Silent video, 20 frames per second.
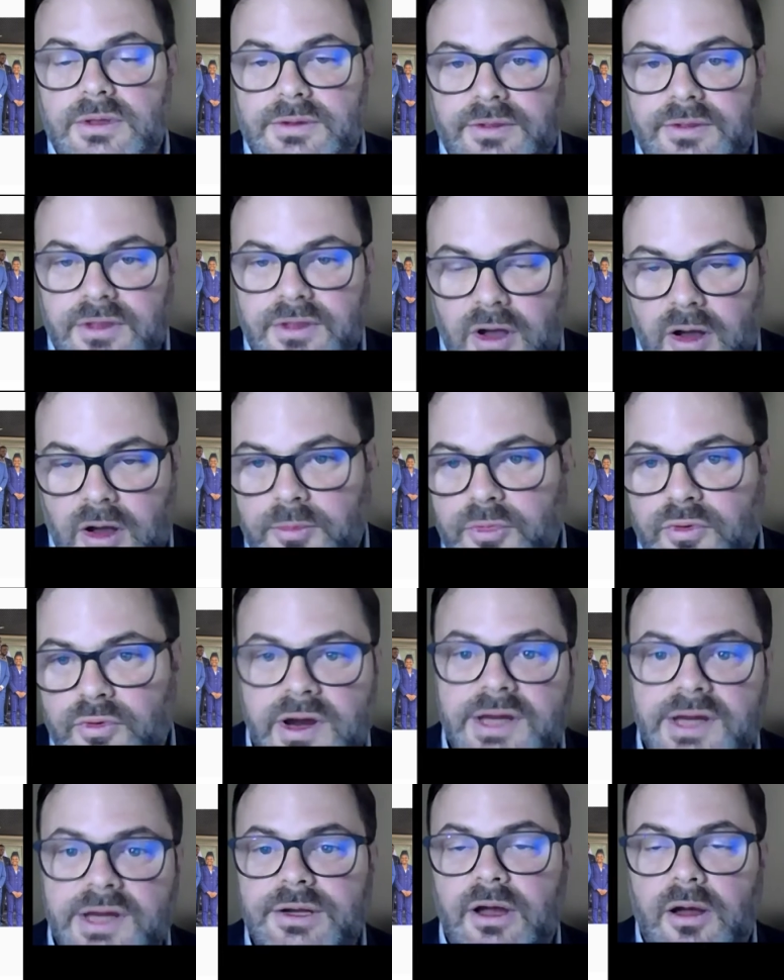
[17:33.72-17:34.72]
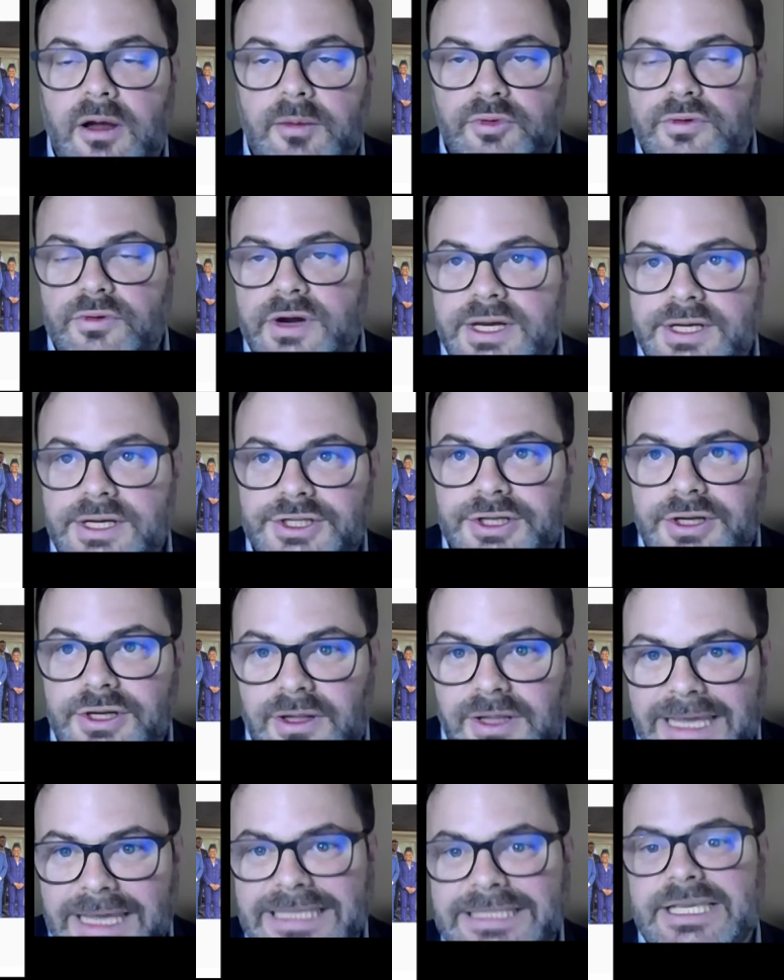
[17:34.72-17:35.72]
the
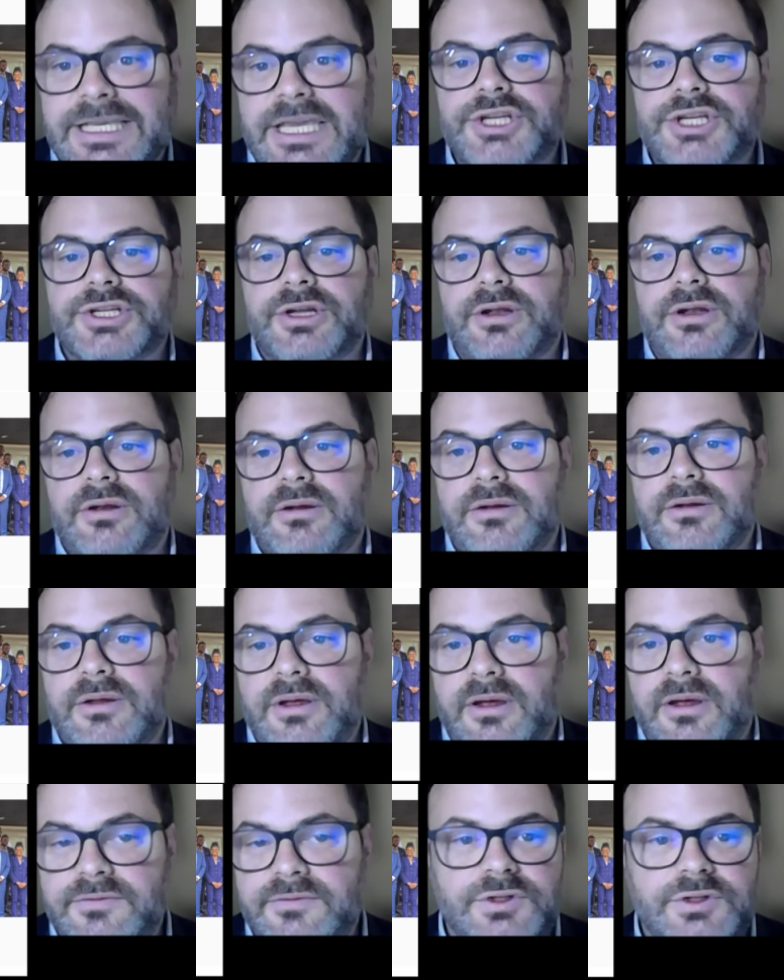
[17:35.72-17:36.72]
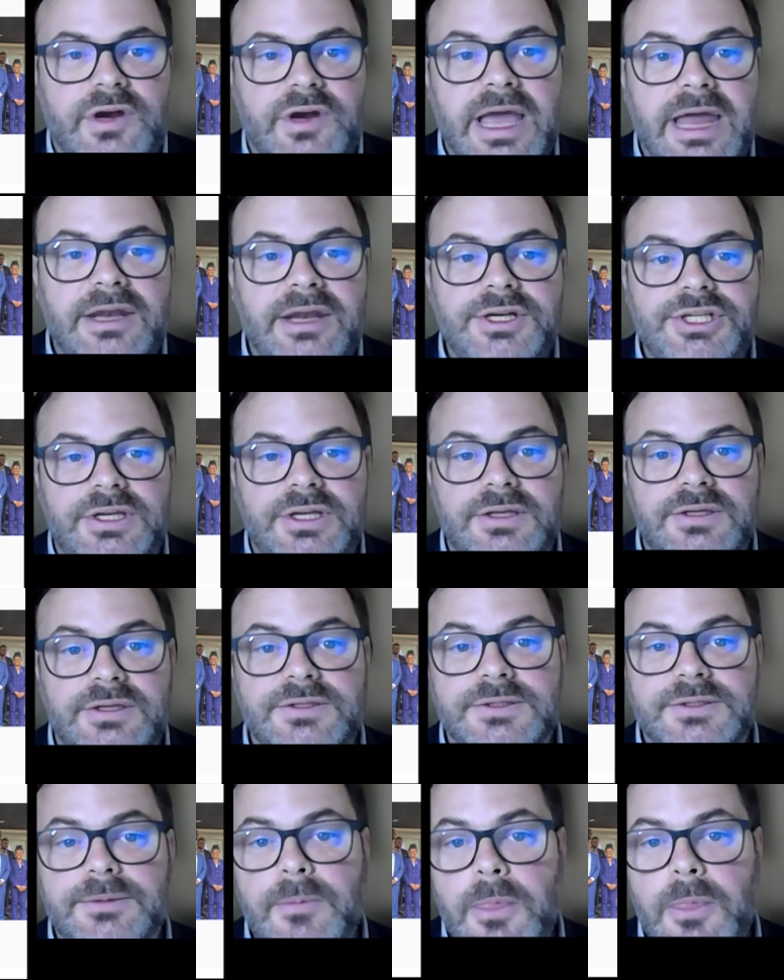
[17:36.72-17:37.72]
operationalization of
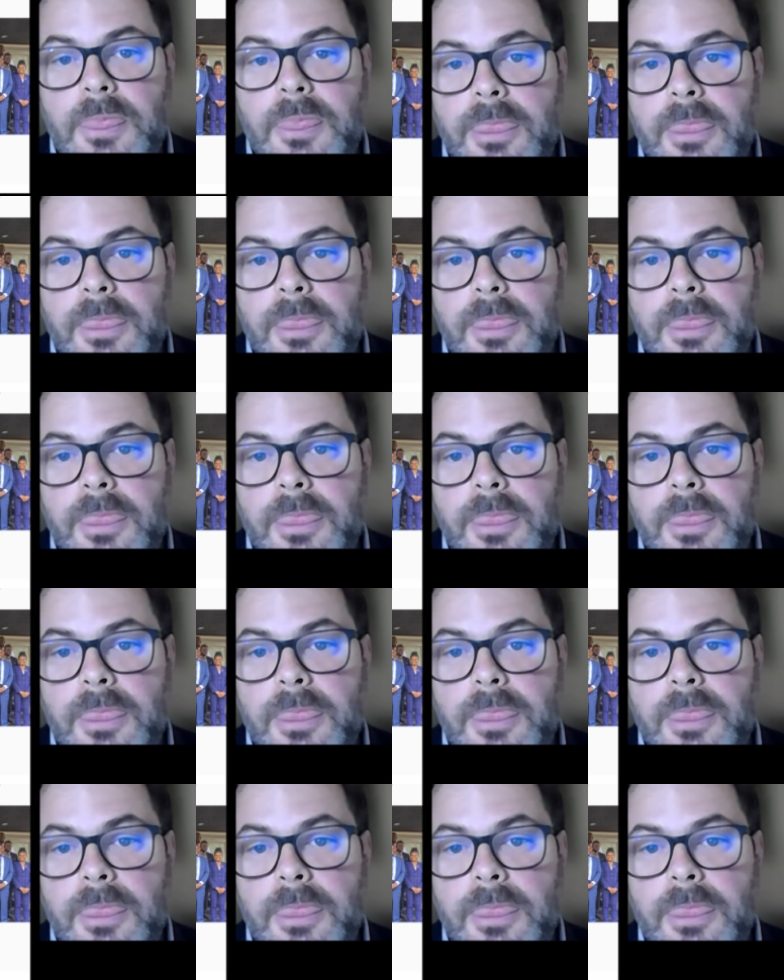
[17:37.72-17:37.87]
strategies.